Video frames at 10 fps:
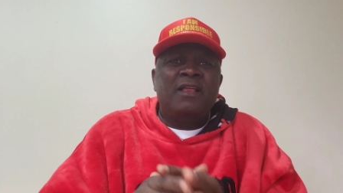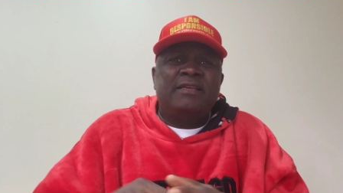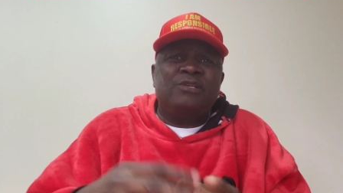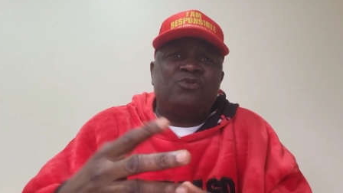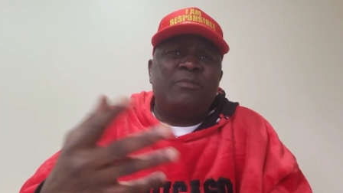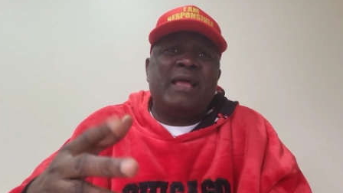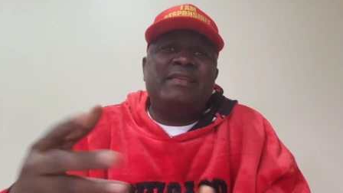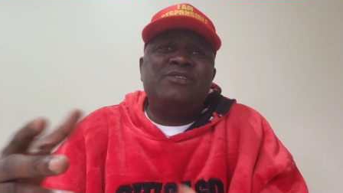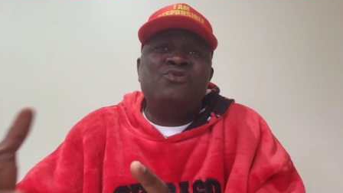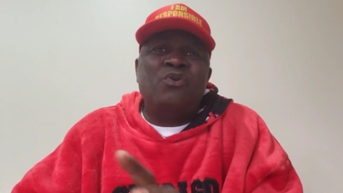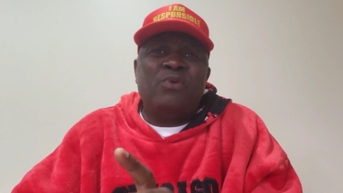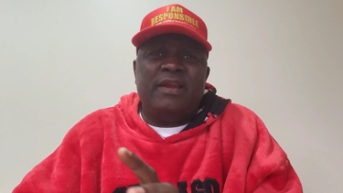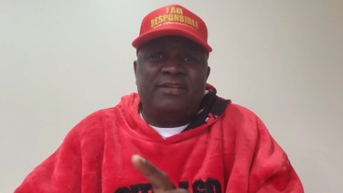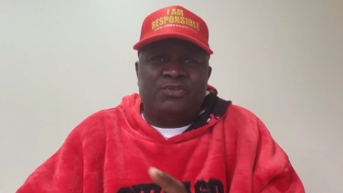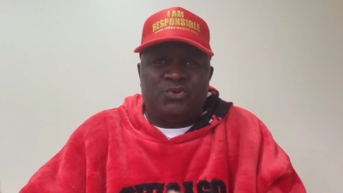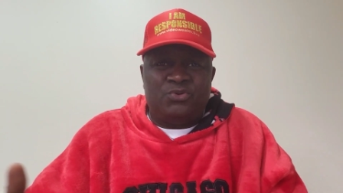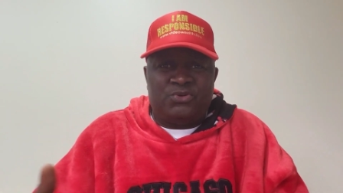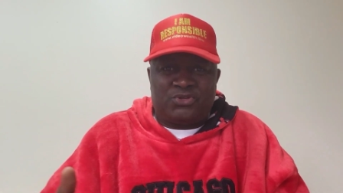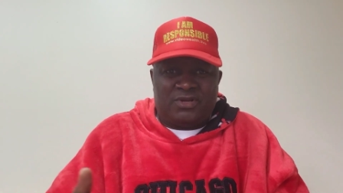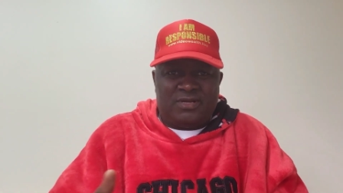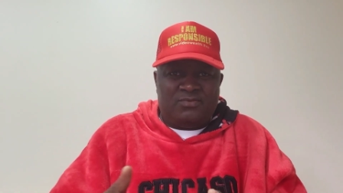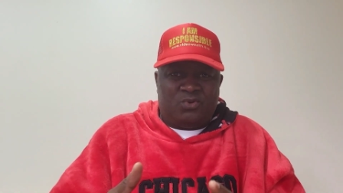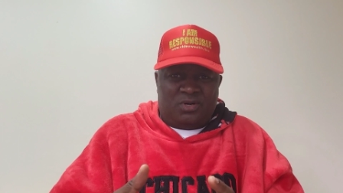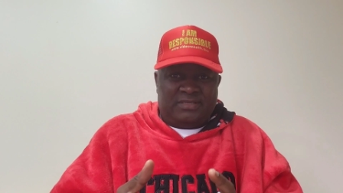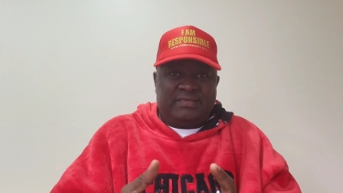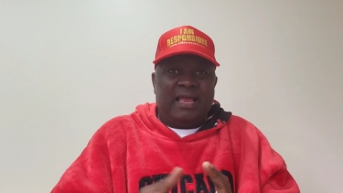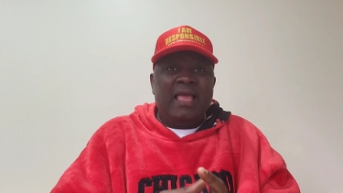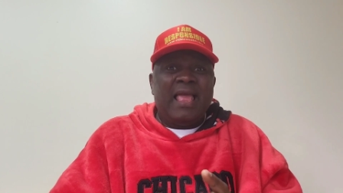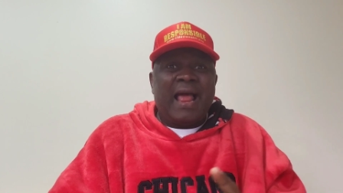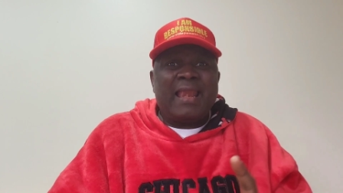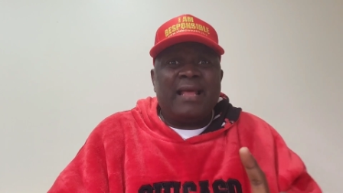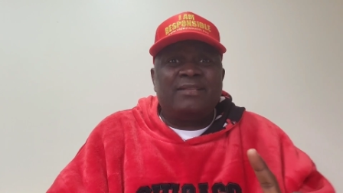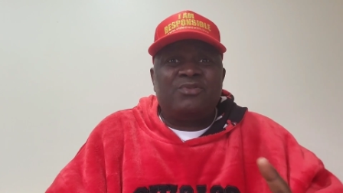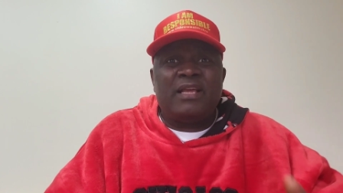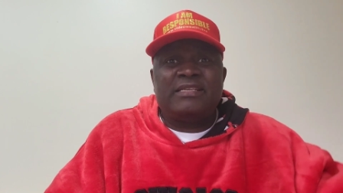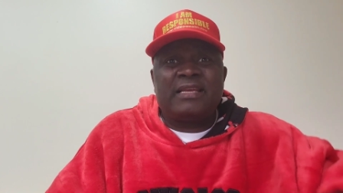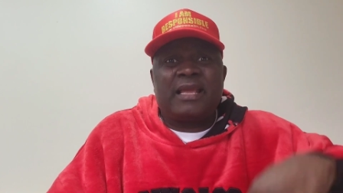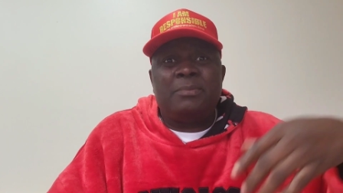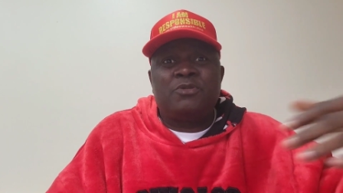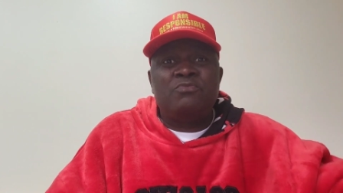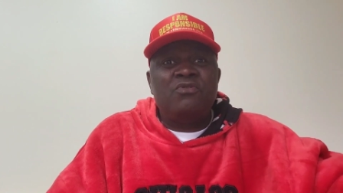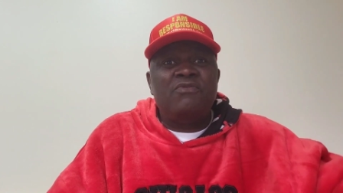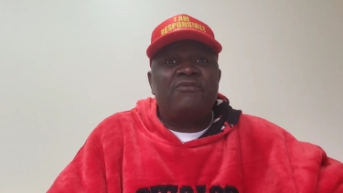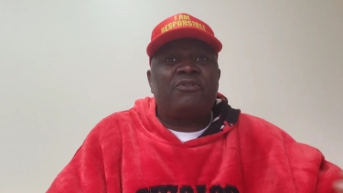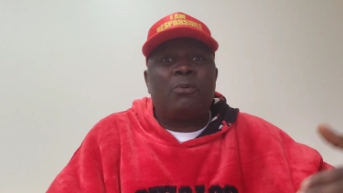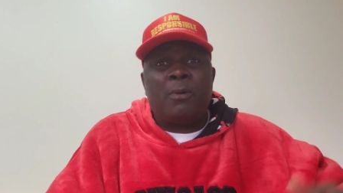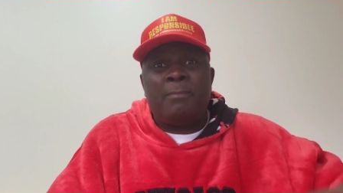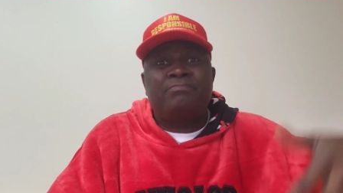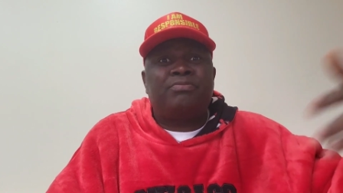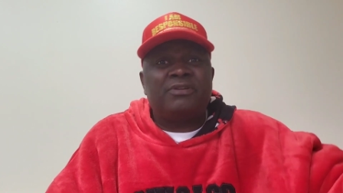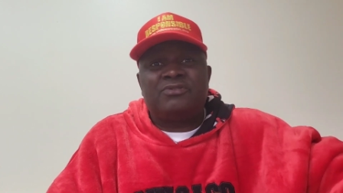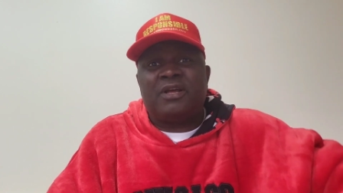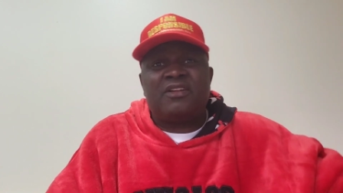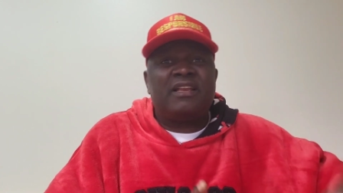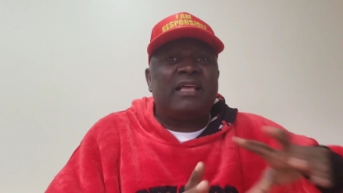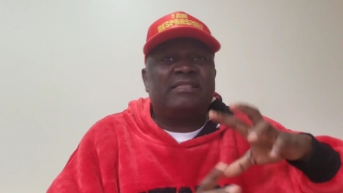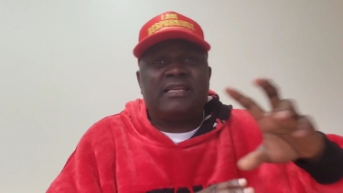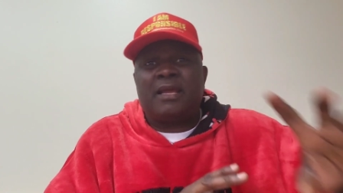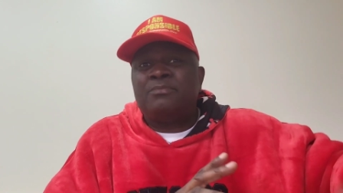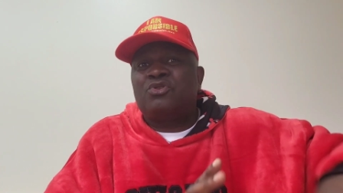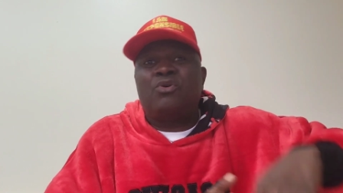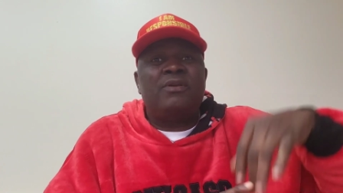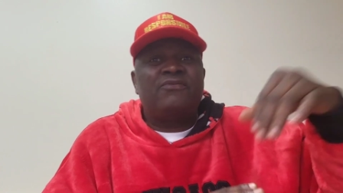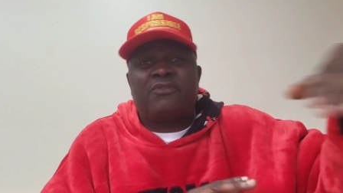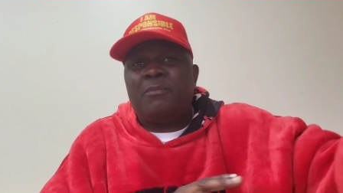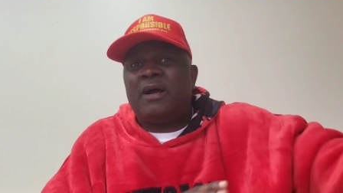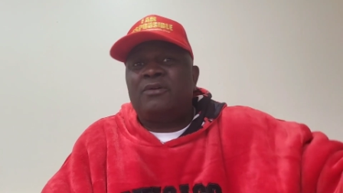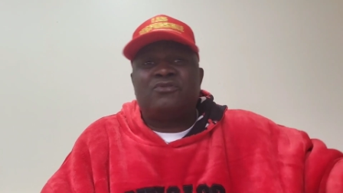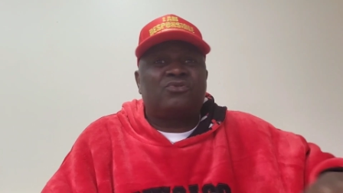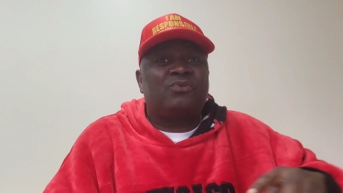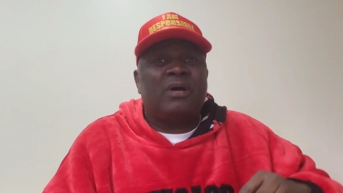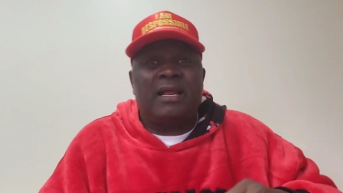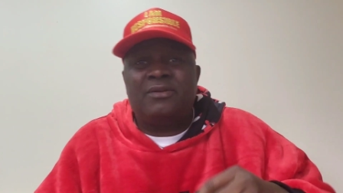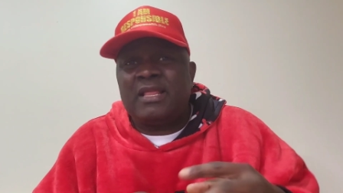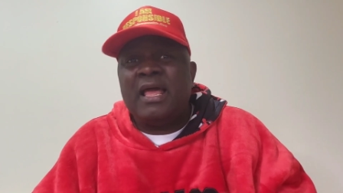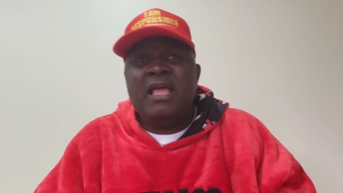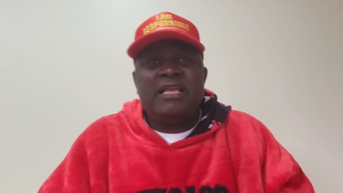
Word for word: This woman didn't know where the solution was. And that's why she kept moving from one point to another. She kept going from house to another.